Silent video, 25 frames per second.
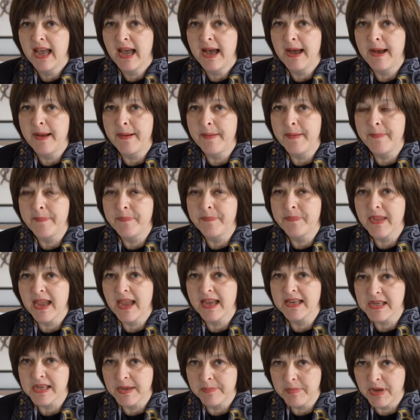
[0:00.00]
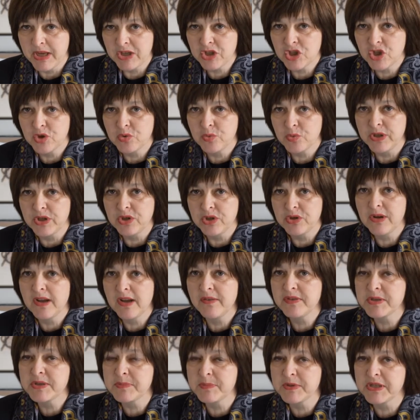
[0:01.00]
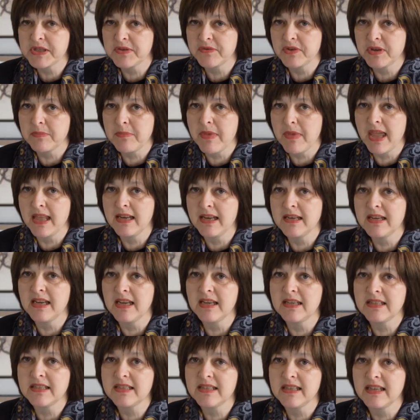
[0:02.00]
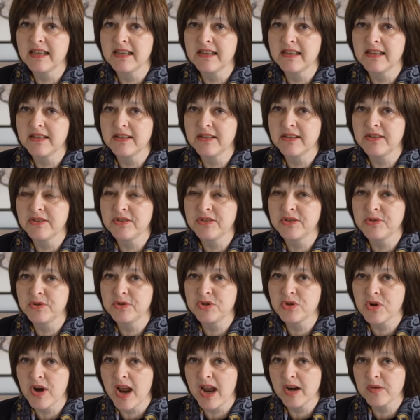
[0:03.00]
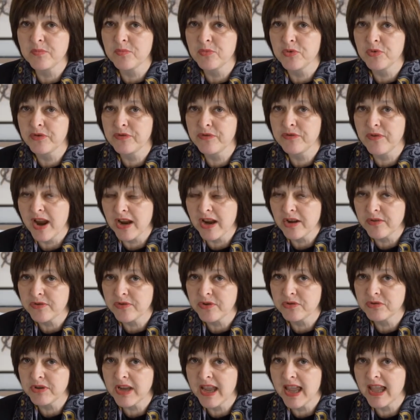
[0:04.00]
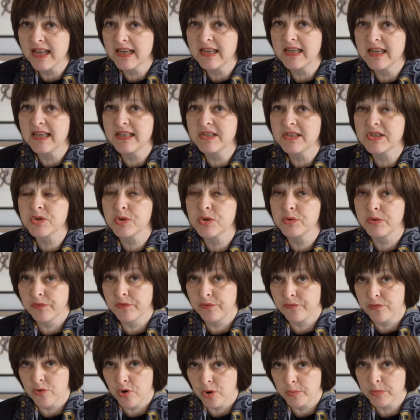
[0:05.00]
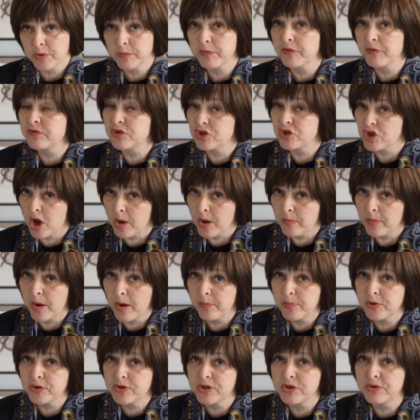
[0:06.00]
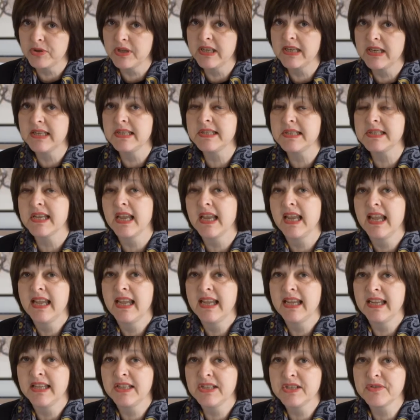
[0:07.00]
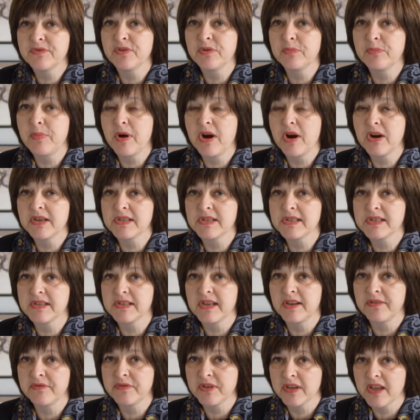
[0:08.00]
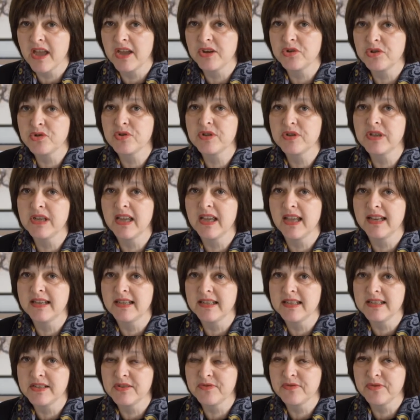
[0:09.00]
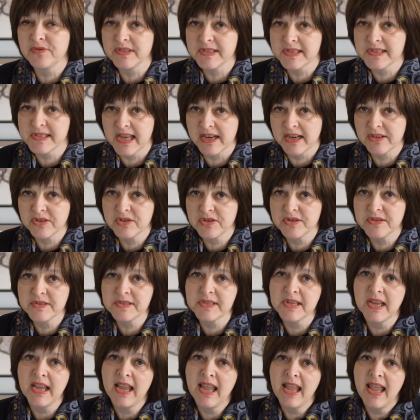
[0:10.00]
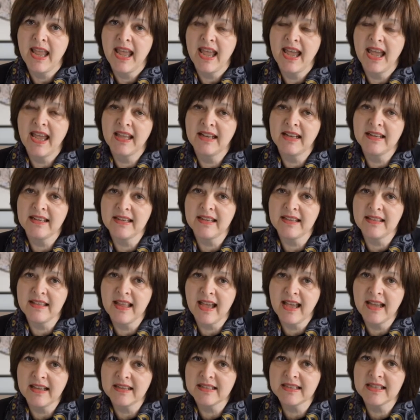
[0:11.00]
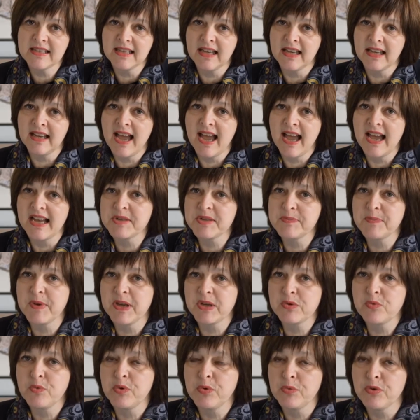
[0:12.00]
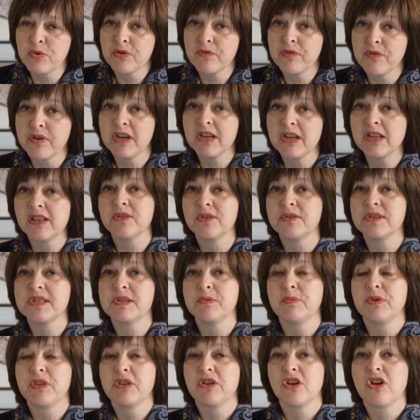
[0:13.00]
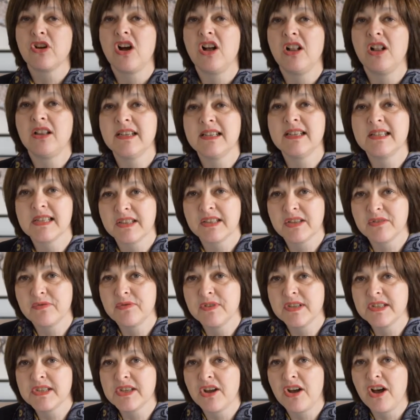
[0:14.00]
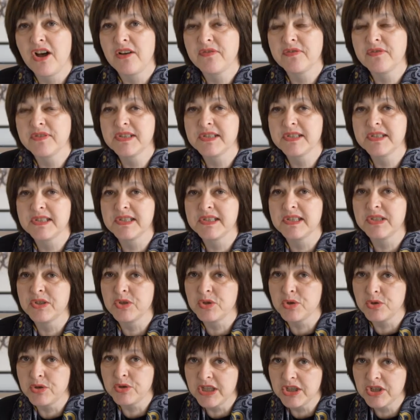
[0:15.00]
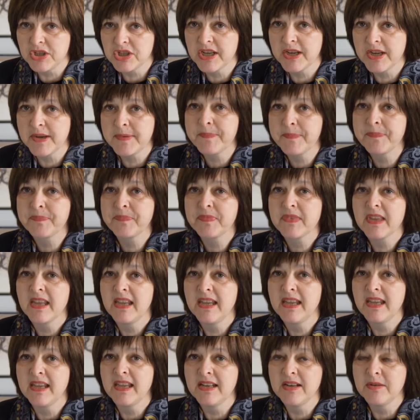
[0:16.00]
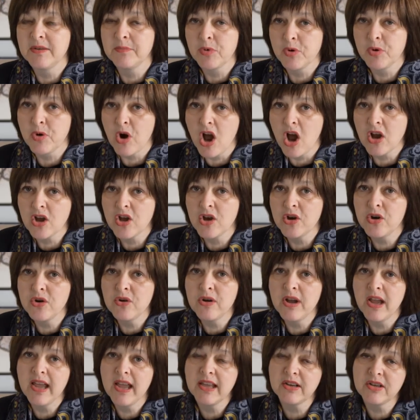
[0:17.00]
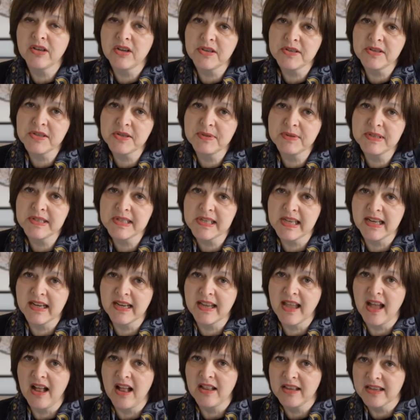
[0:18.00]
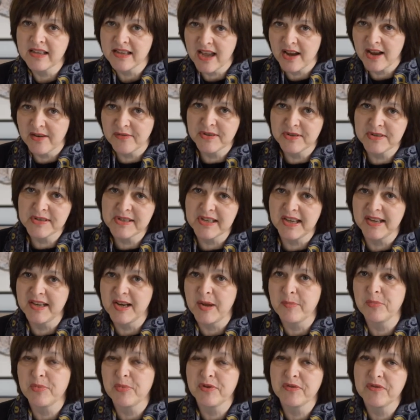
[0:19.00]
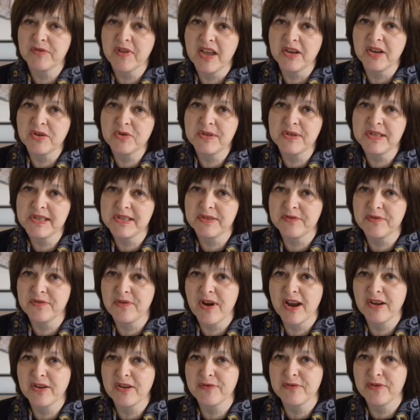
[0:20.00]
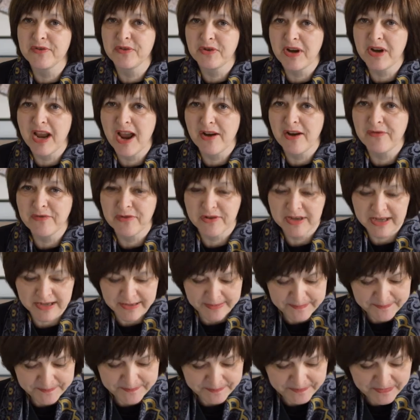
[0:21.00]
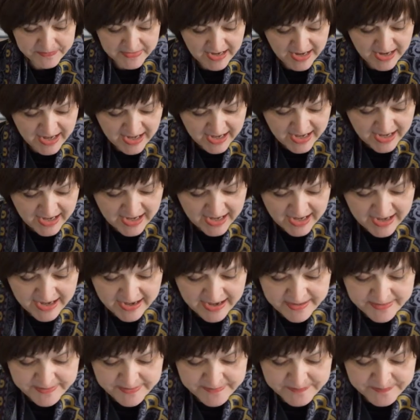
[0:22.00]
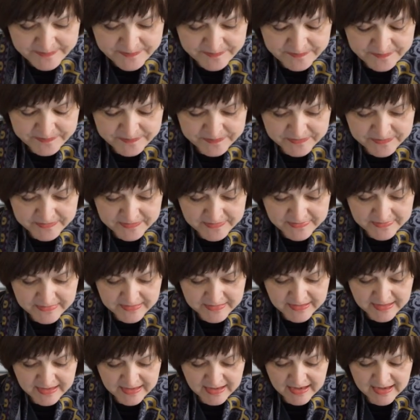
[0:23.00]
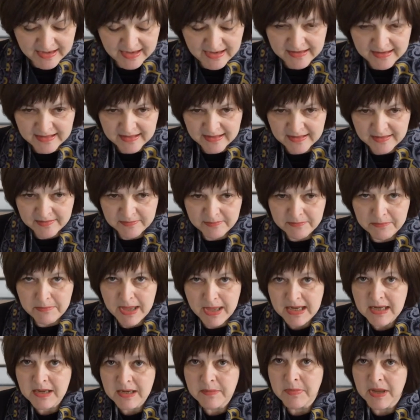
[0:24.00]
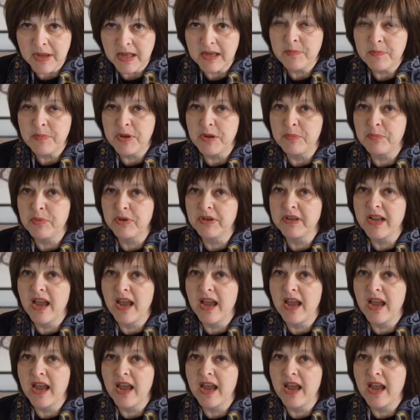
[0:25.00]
Um, as I mentioned, we do have a specific mandate uh, to attract more Francophone candidates, to inform them of job opportunities in different parts of the country and in different sectors. And in that uh, aspect, we work very closely with our colleagues at the visa offices in Tunisia, in Morocco and also in Senegal. It covers a number of countries in Francophone Africa. Um, many, many people